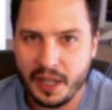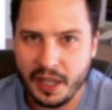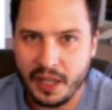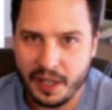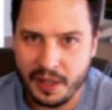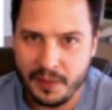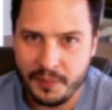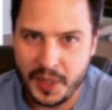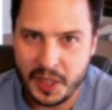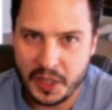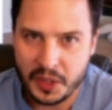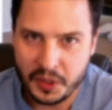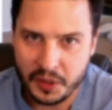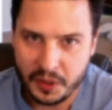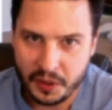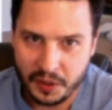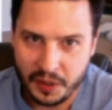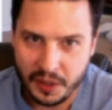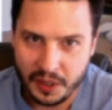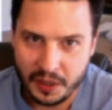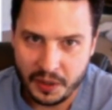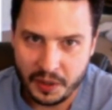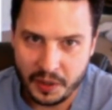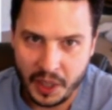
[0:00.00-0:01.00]
Make sure
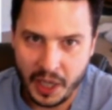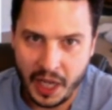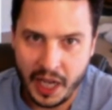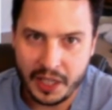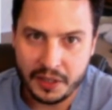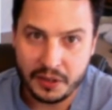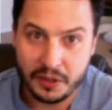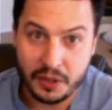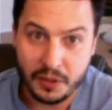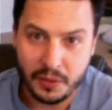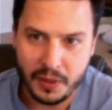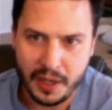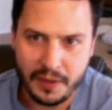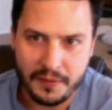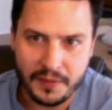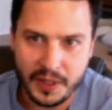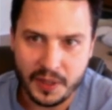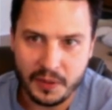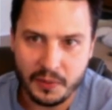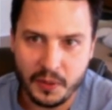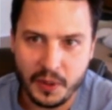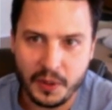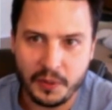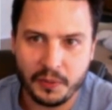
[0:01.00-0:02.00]
that you're not too heavy
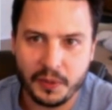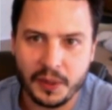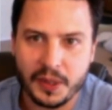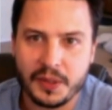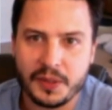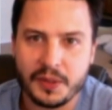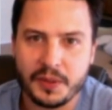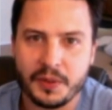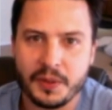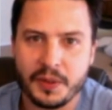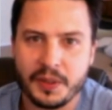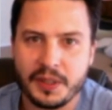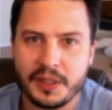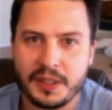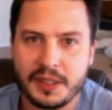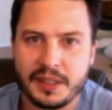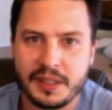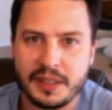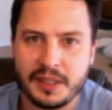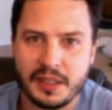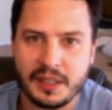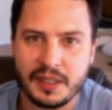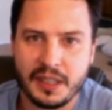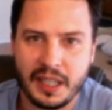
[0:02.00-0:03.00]
in one resource.
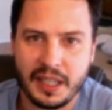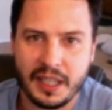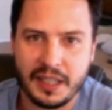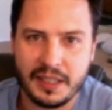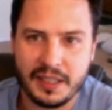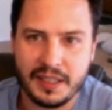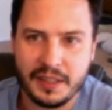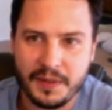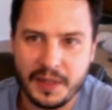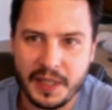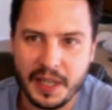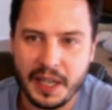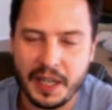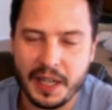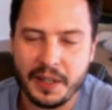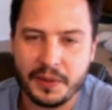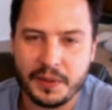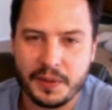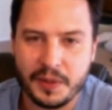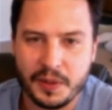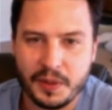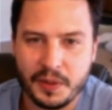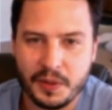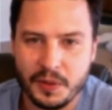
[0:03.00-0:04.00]
Divvy out
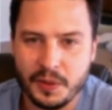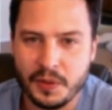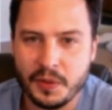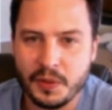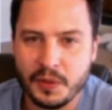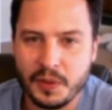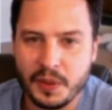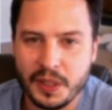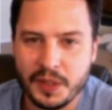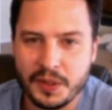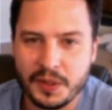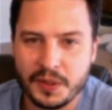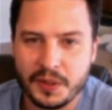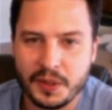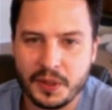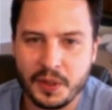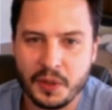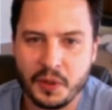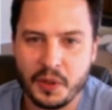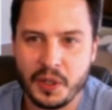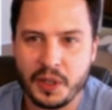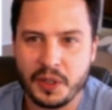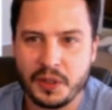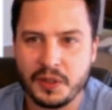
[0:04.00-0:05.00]
who is
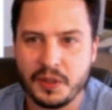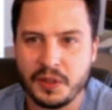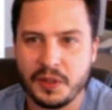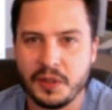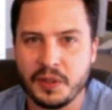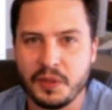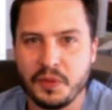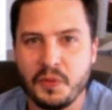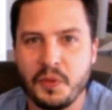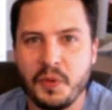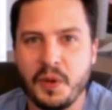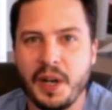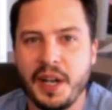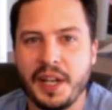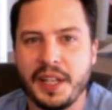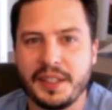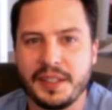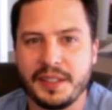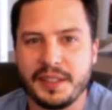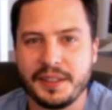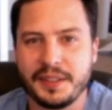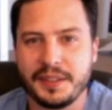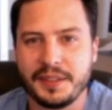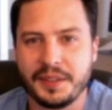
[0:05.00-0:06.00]
going to do what,
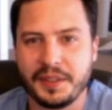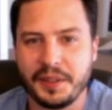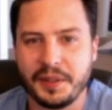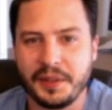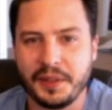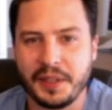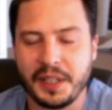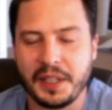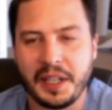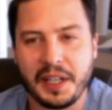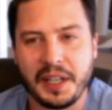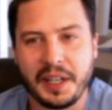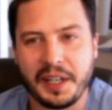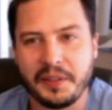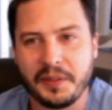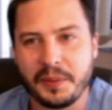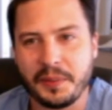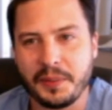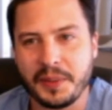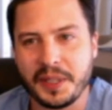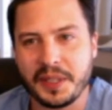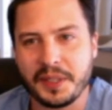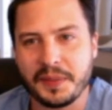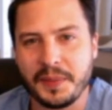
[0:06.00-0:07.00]
so that not
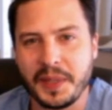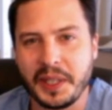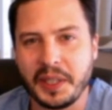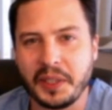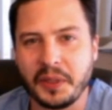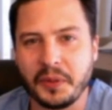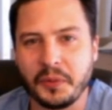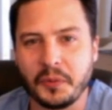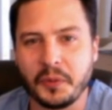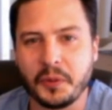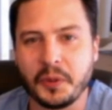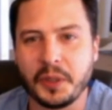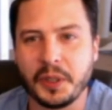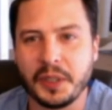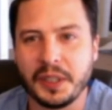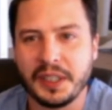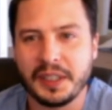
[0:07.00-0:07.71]
everybody's making wood.